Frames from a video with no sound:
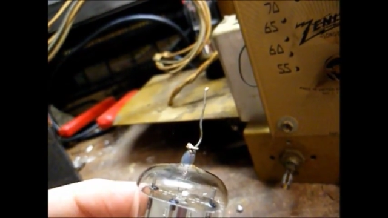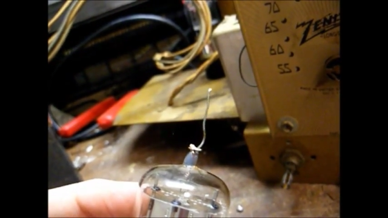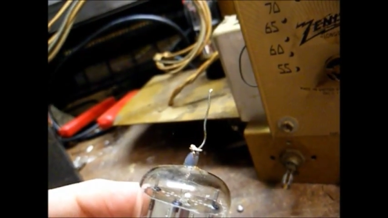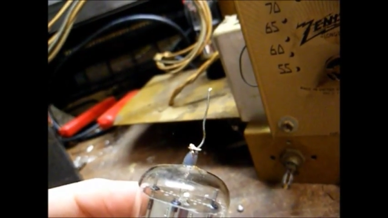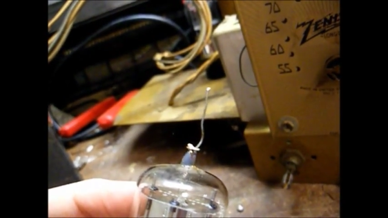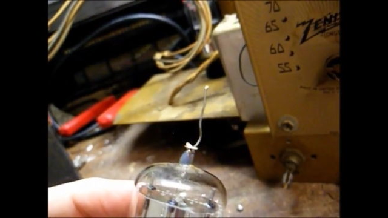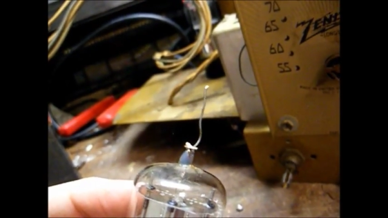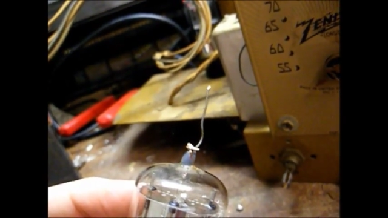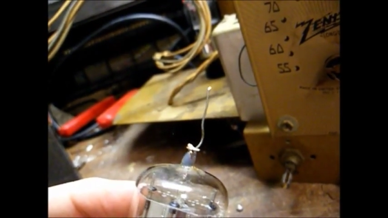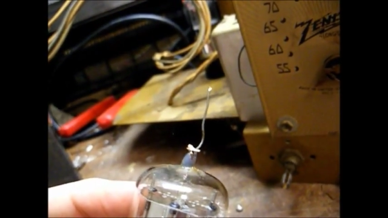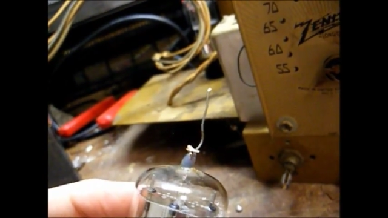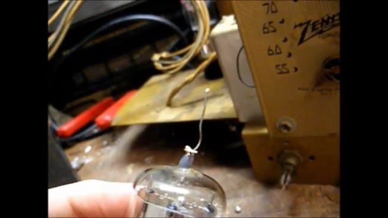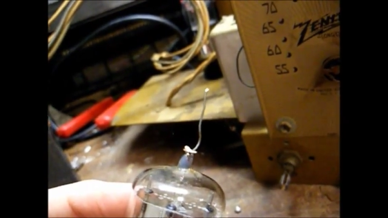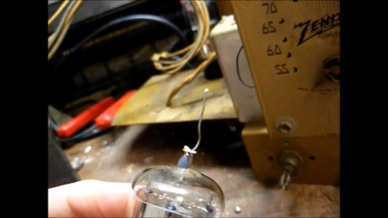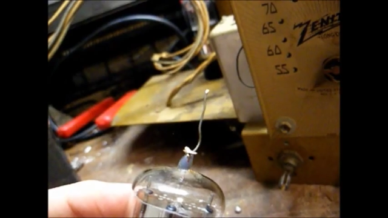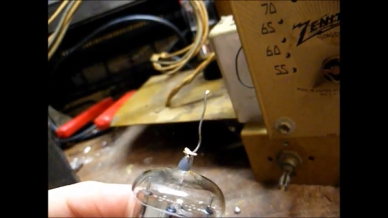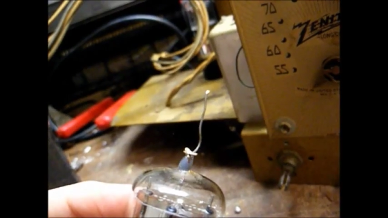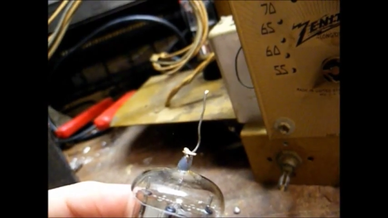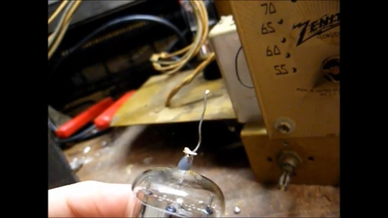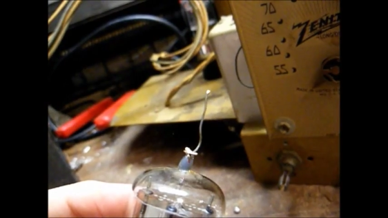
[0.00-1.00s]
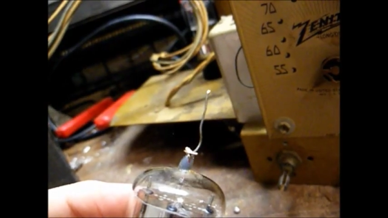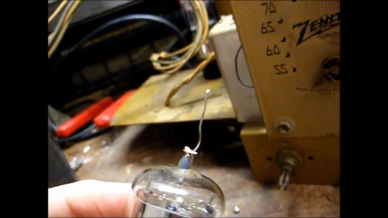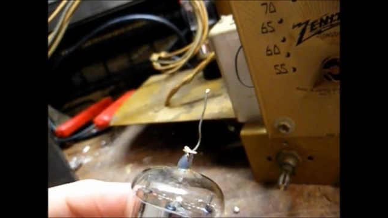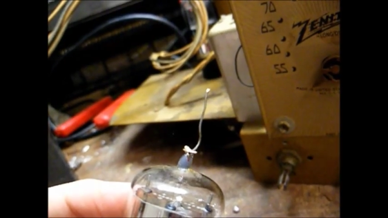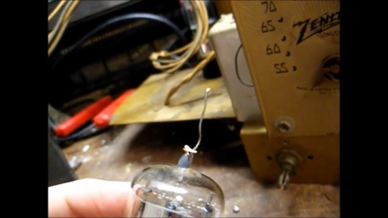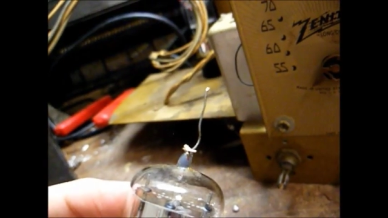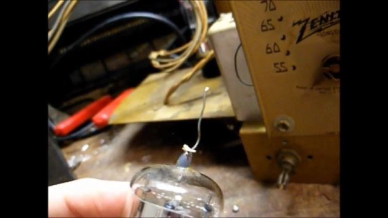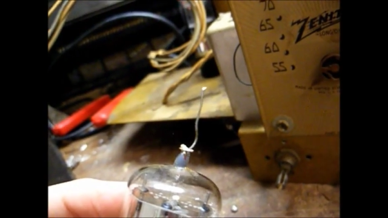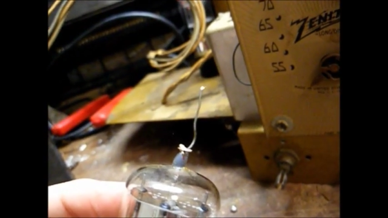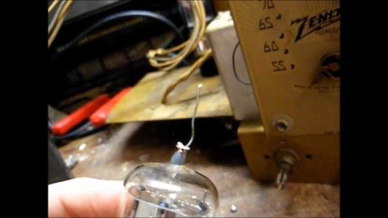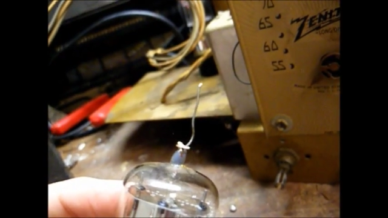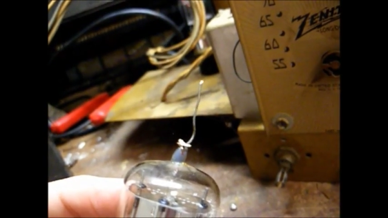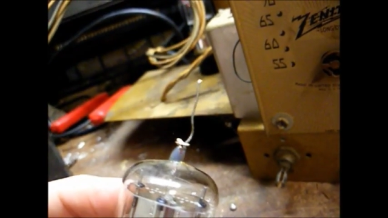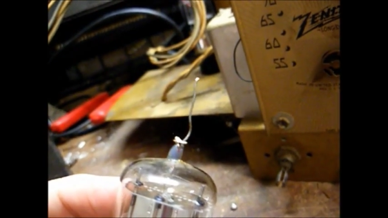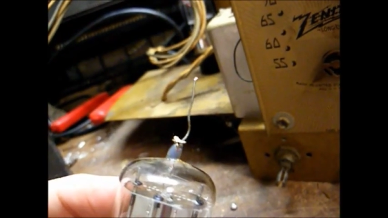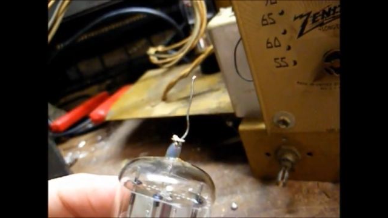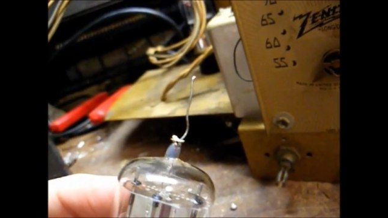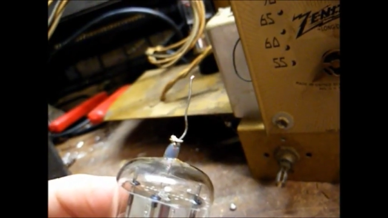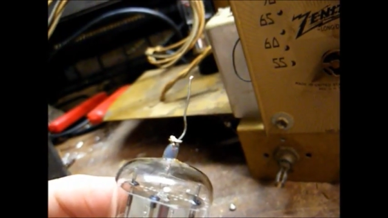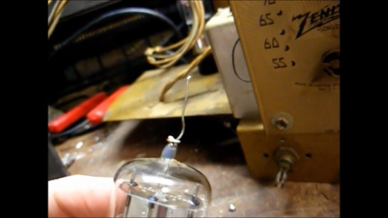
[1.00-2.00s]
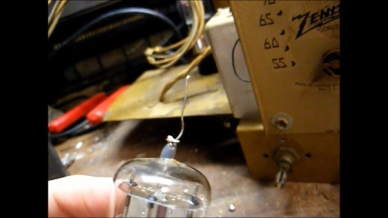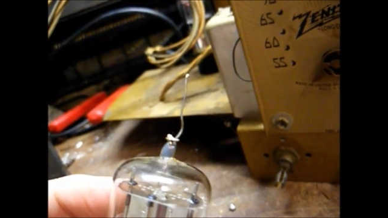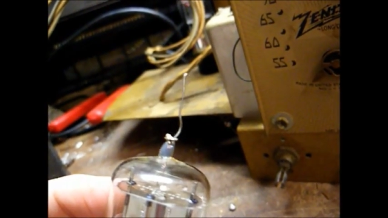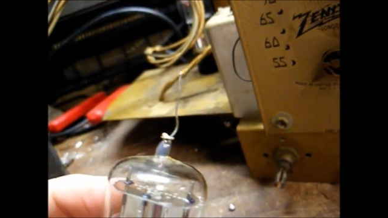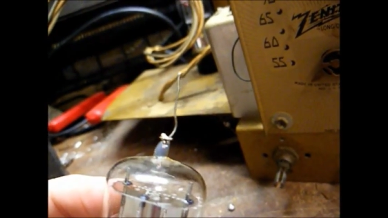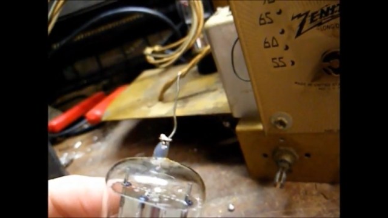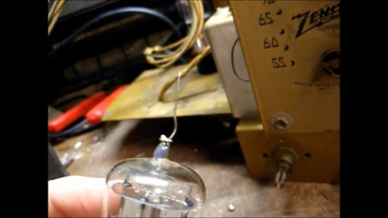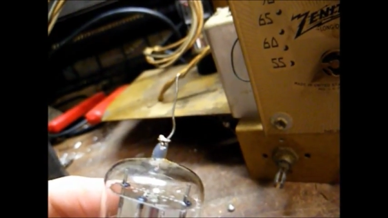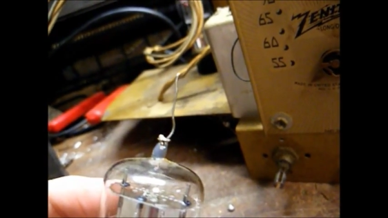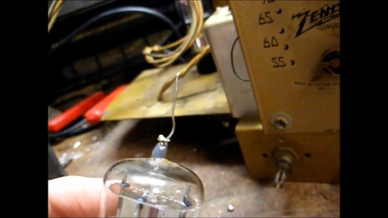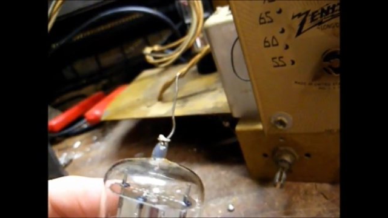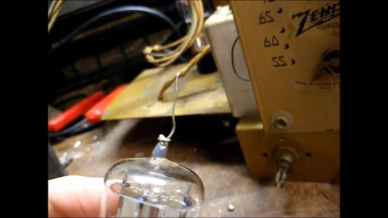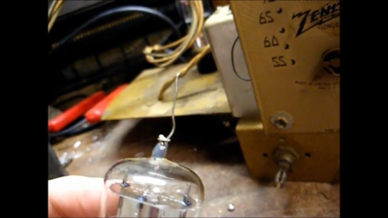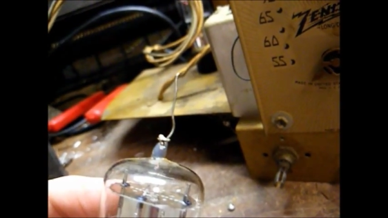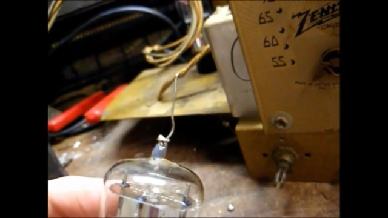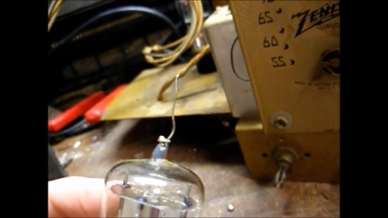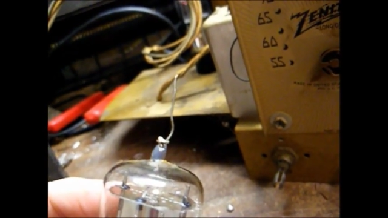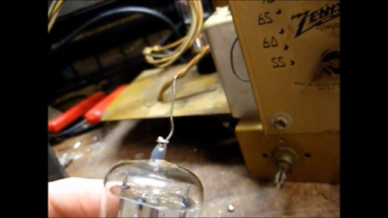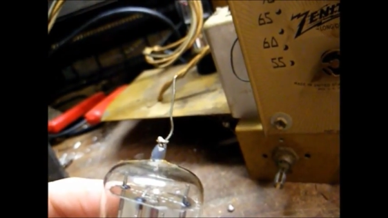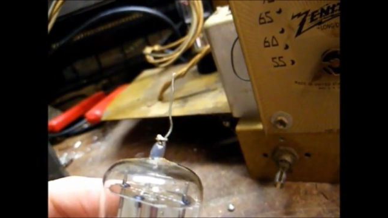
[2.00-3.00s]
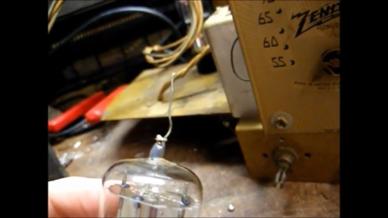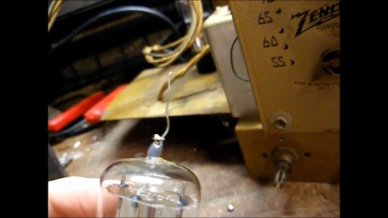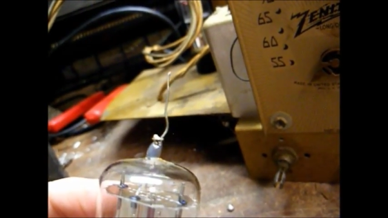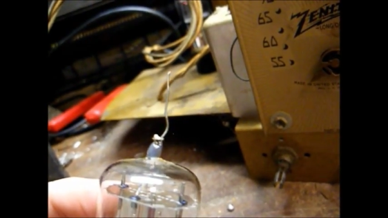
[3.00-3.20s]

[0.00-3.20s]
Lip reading: [unreadable: no face in view]